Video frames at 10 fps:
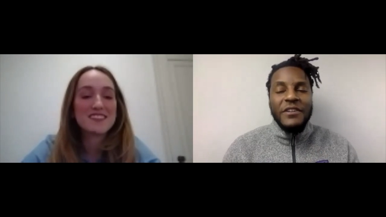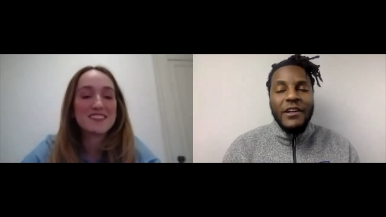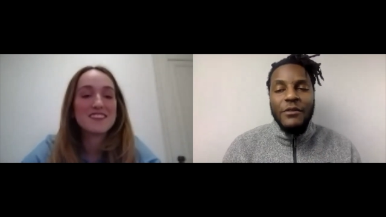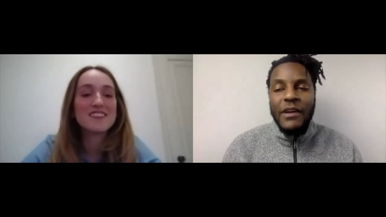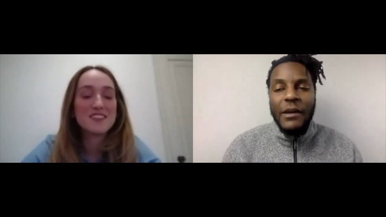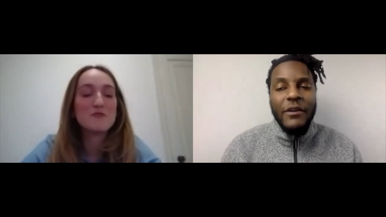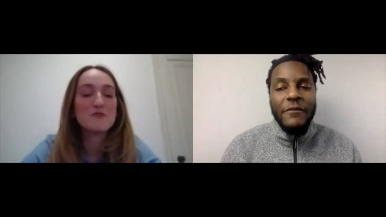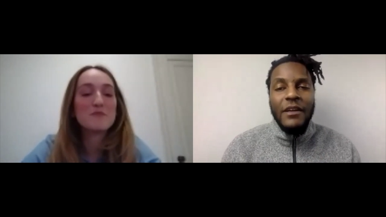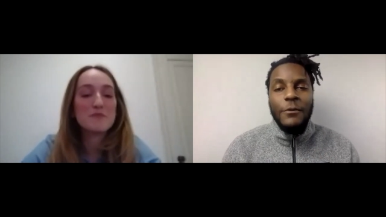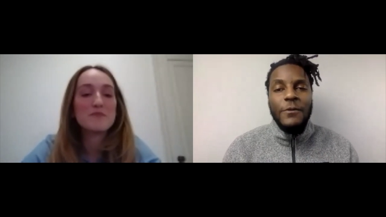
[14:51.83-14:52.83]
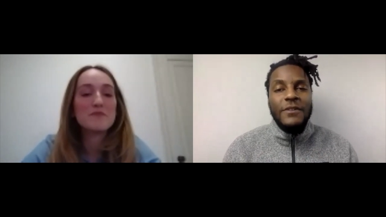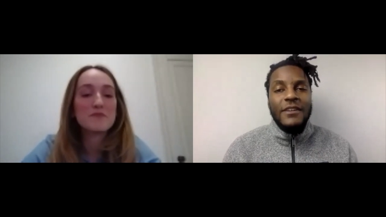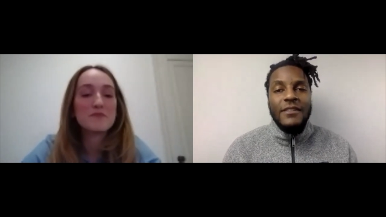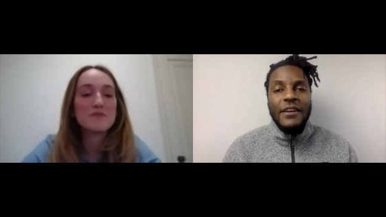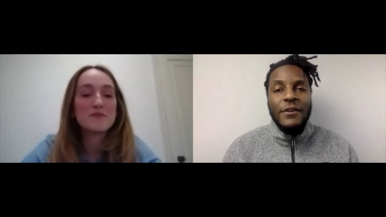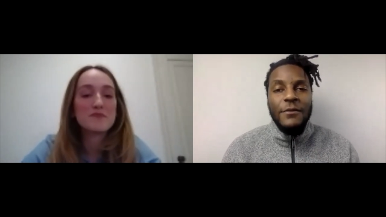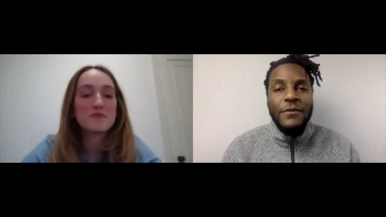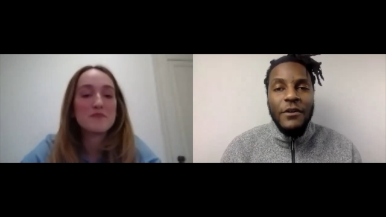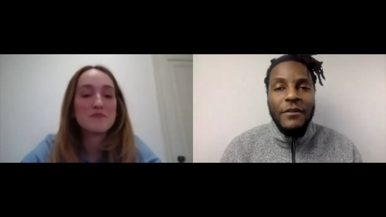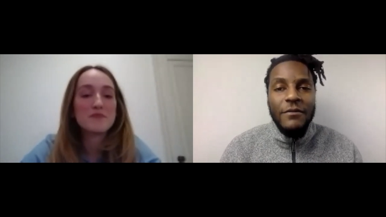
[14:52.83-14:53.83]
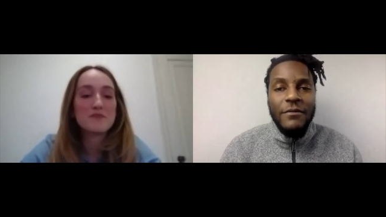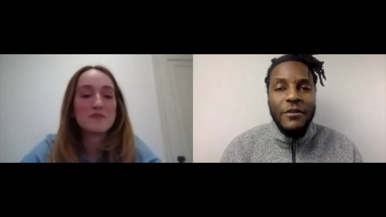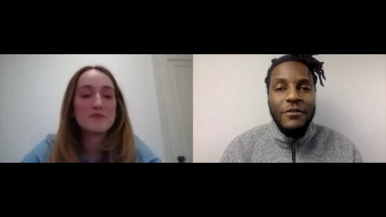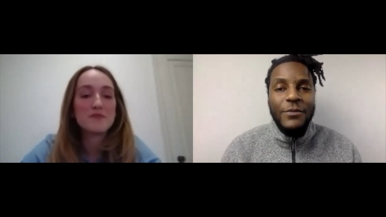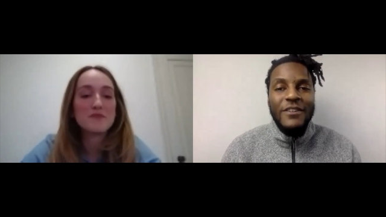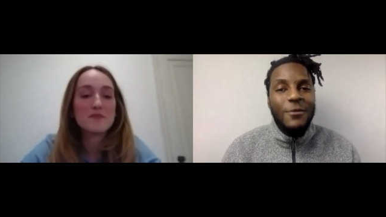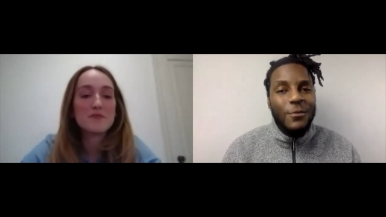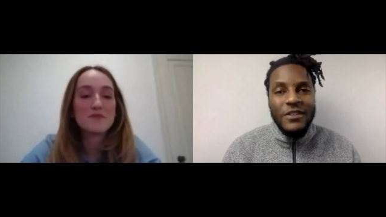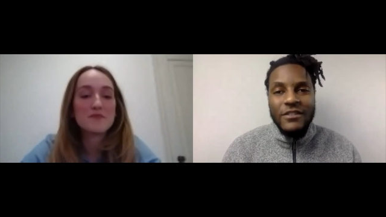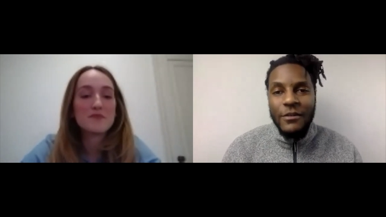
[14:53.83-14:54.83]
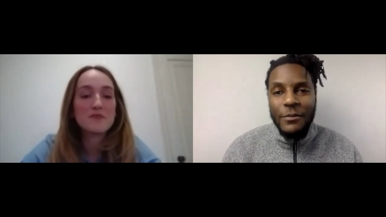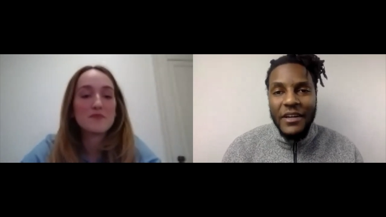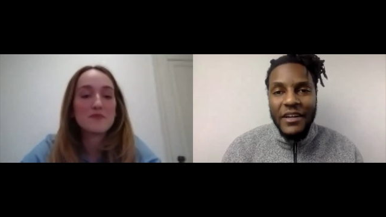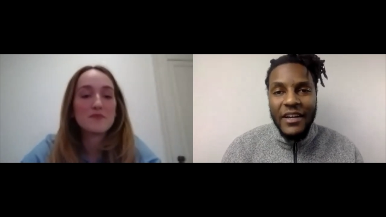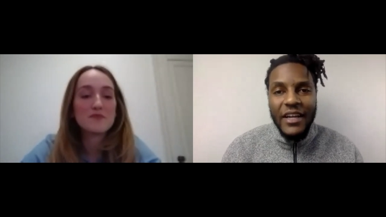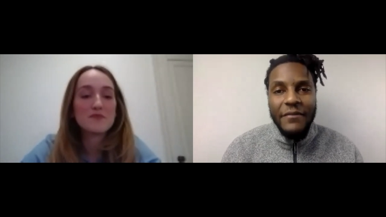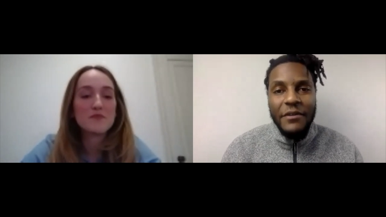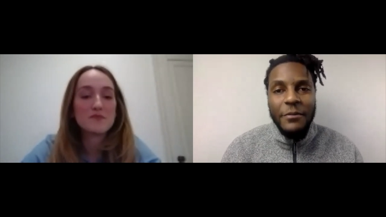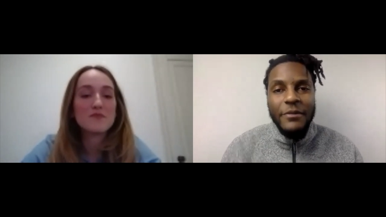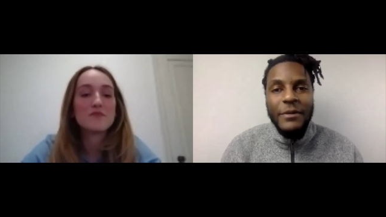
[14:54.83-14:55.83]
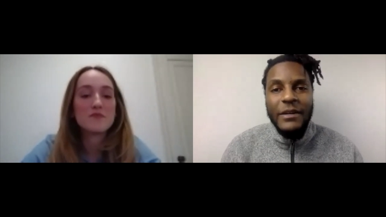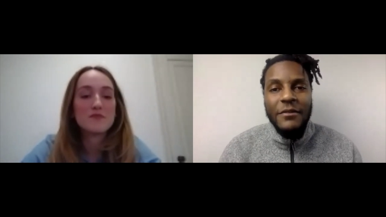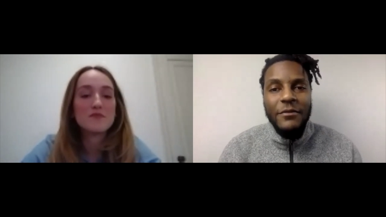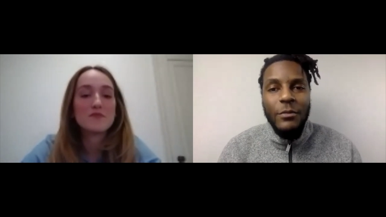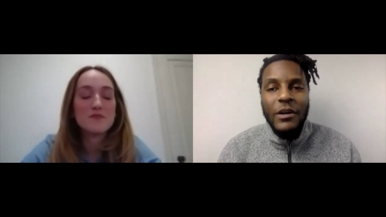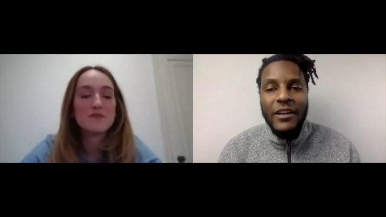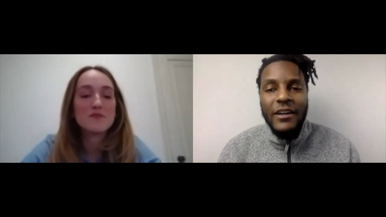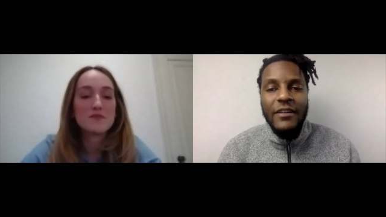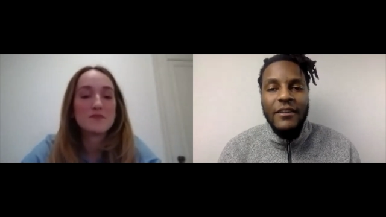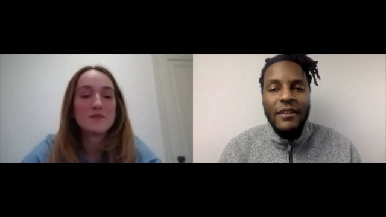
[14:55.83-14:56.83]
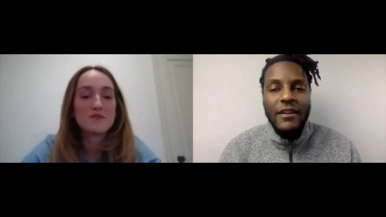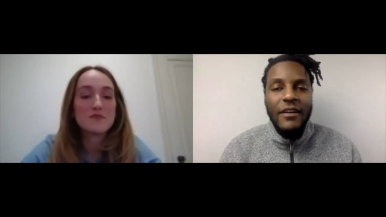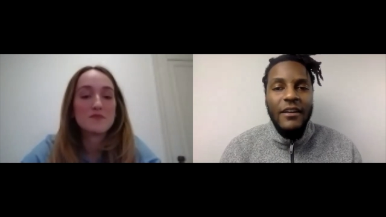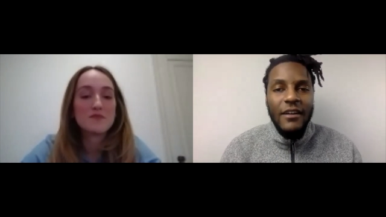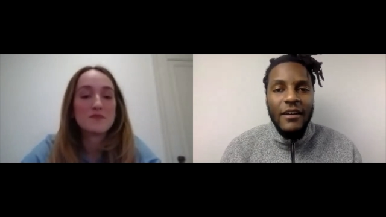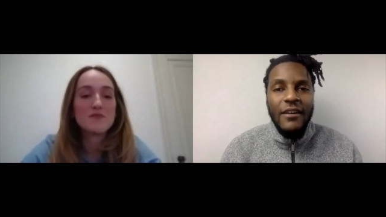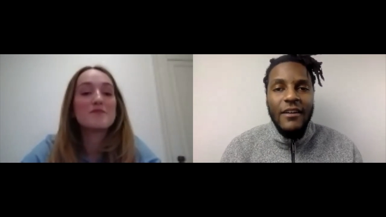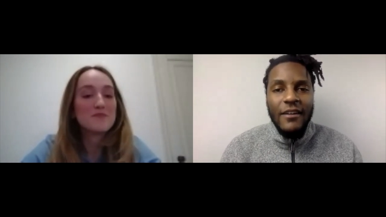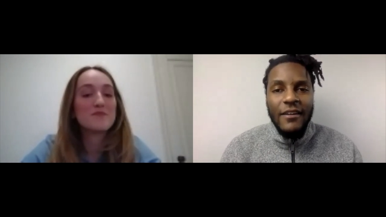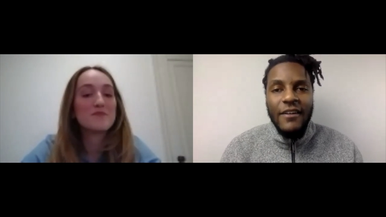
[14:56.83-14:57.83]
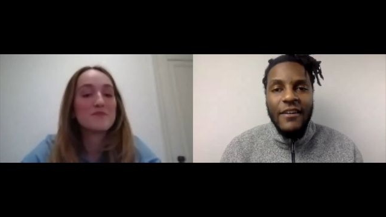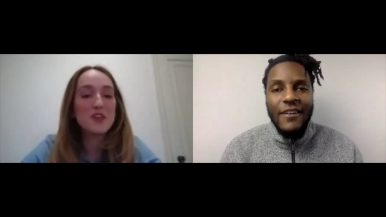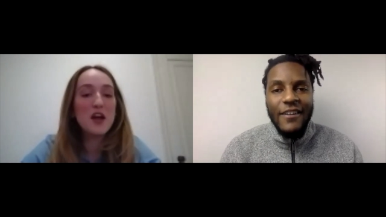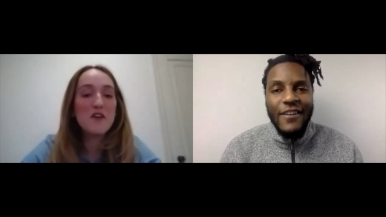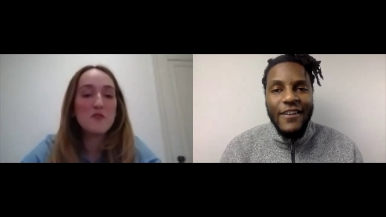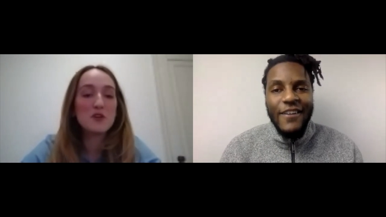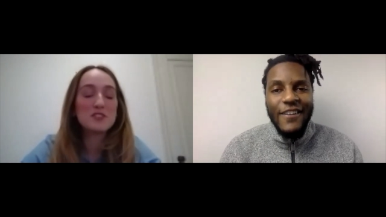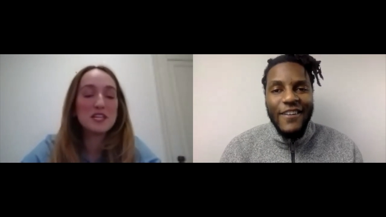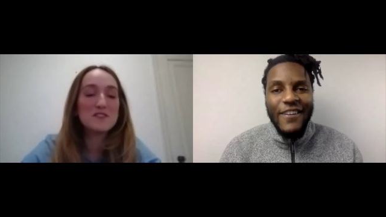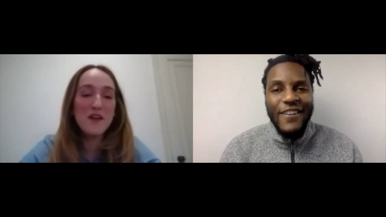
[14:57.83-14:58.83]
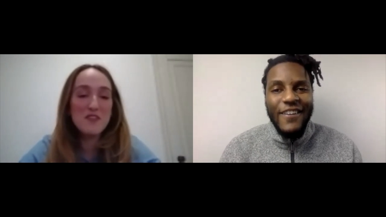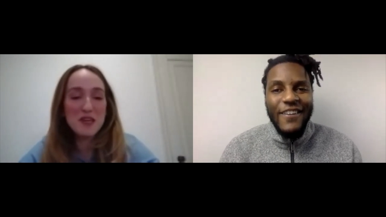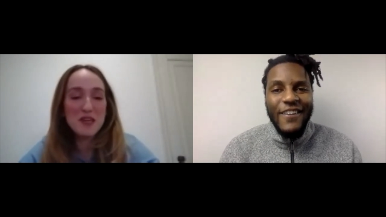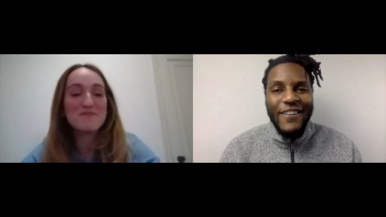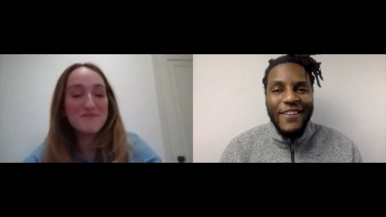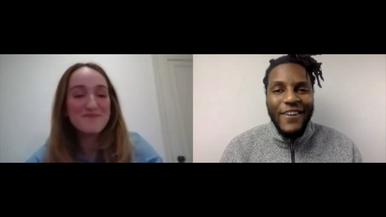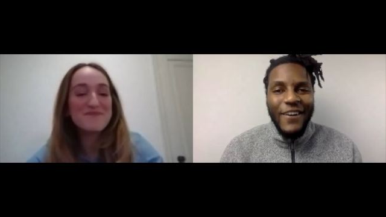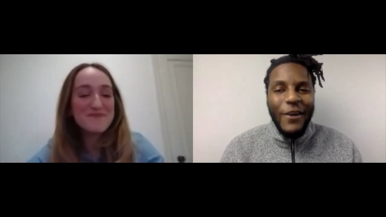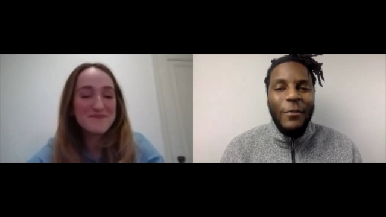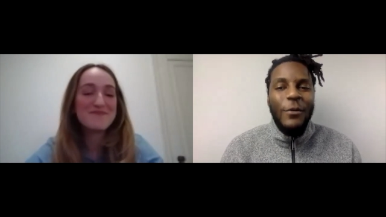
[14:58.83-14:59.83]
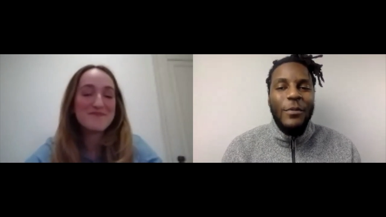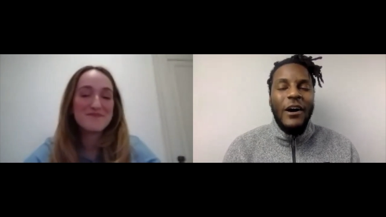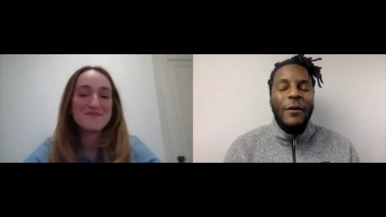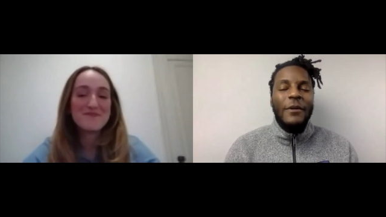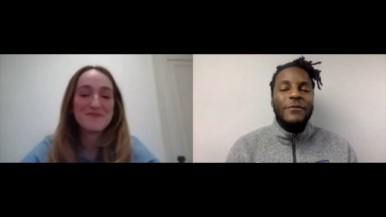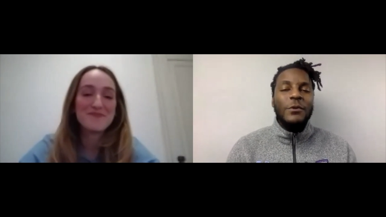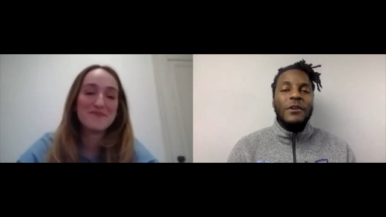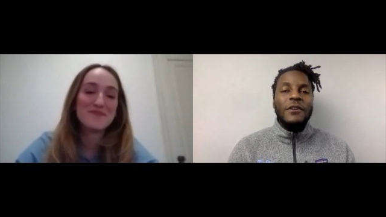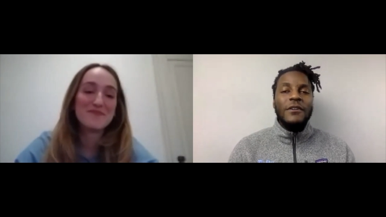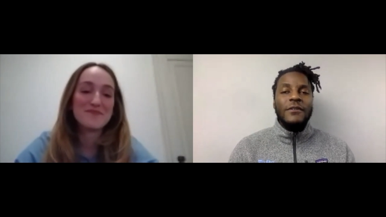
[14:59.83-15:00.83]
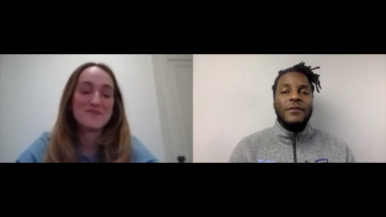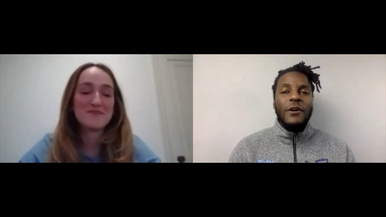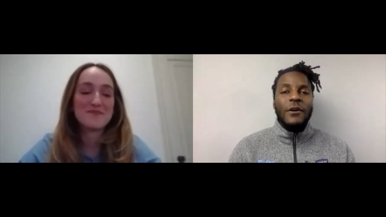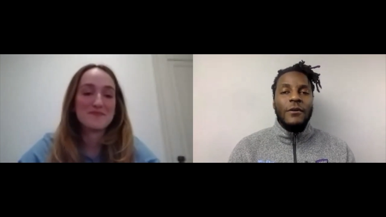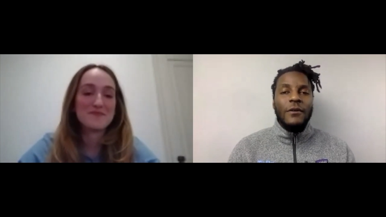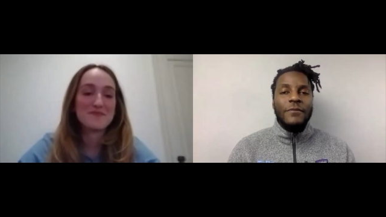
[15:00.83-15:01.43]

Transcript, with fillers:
Speaker 1: D S family and everything, we want to say thank you for, for spreading some wisdom and, and giving your perspective on Marquette today.
Speaker 2: Yeah, of course. Thanks for having me.
Speaker 1: Yeah, no problem. If you could, you know, if